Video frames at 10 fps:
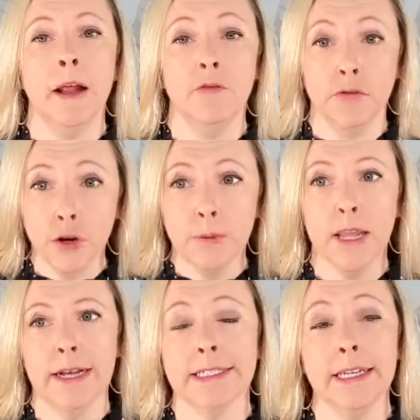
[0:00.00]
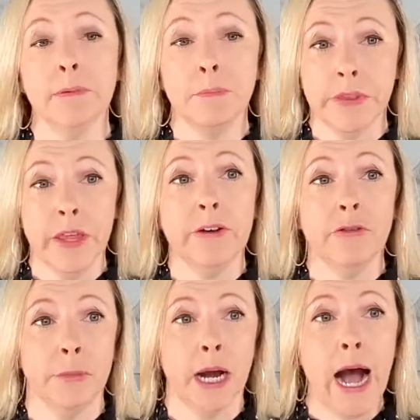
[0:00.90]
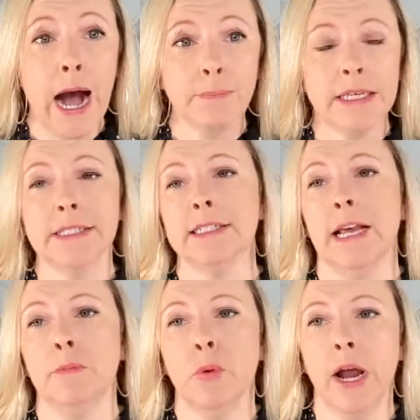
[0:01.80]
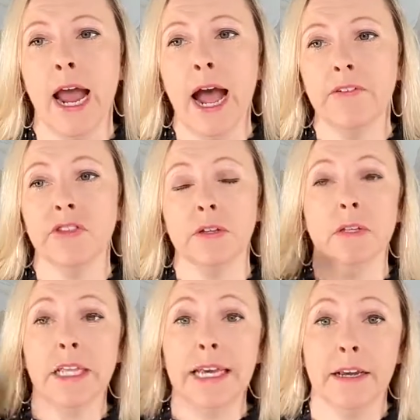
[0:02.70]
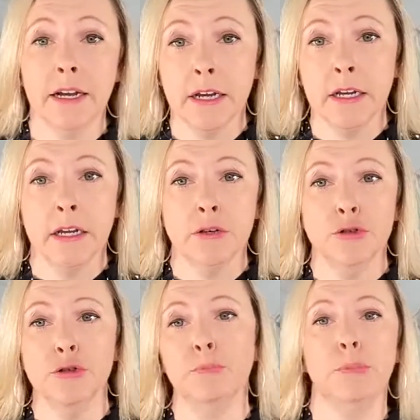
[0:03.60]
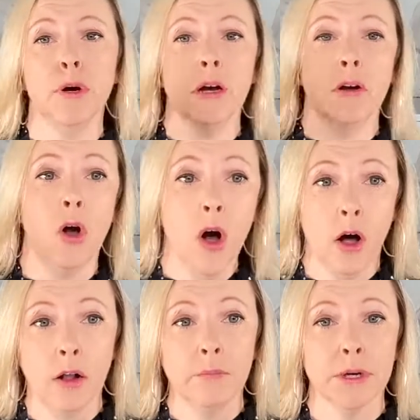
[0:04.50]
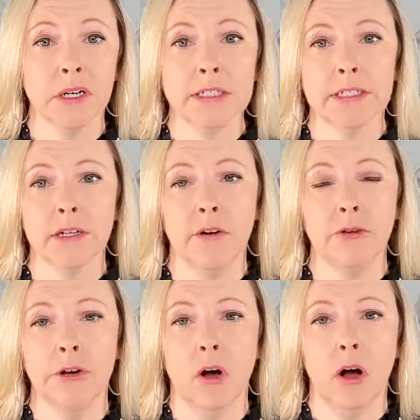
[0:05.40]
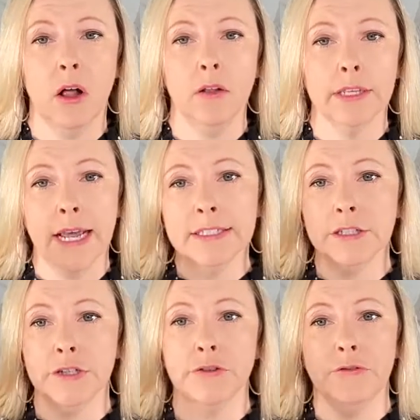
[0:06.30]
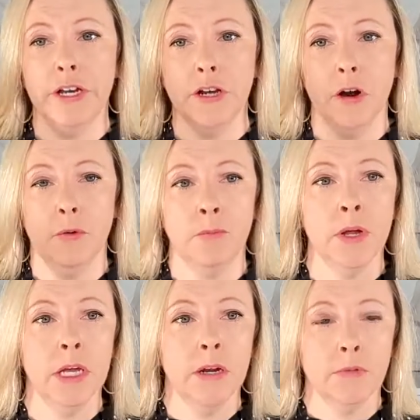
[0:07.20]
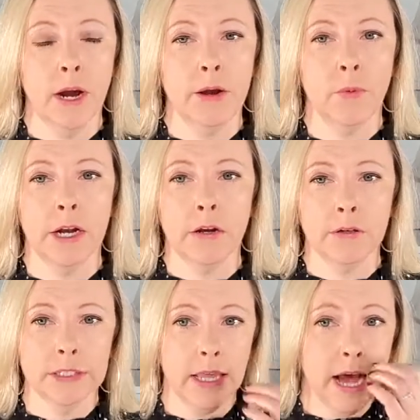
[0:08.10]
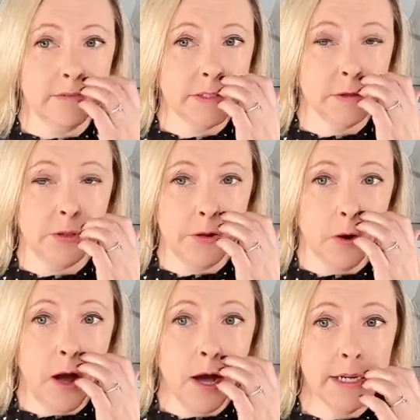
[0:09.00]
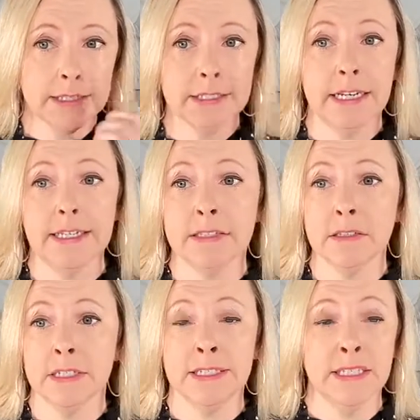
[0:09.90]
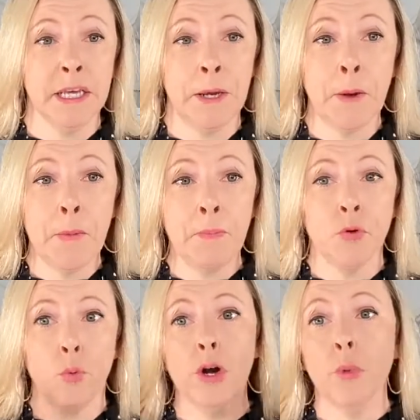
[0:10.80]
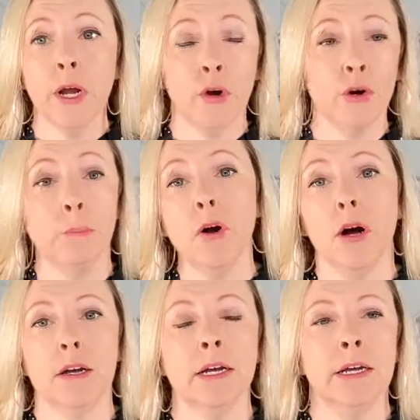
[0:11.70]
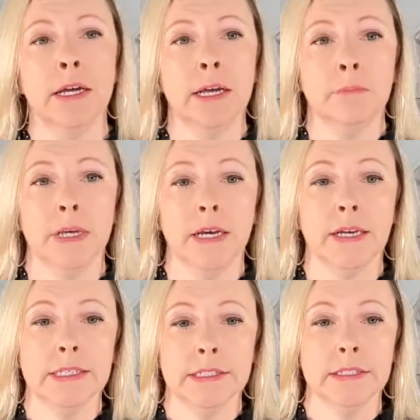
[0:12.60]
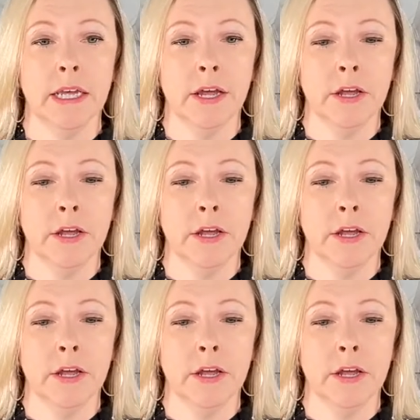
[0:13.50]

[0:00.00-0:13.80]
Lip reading: verbalize it. But then from a copy standpoint, have the link to book a call, book a discovery call next to your video, right? When it goes live, so that your audience can easily see, where do I go to book? Because,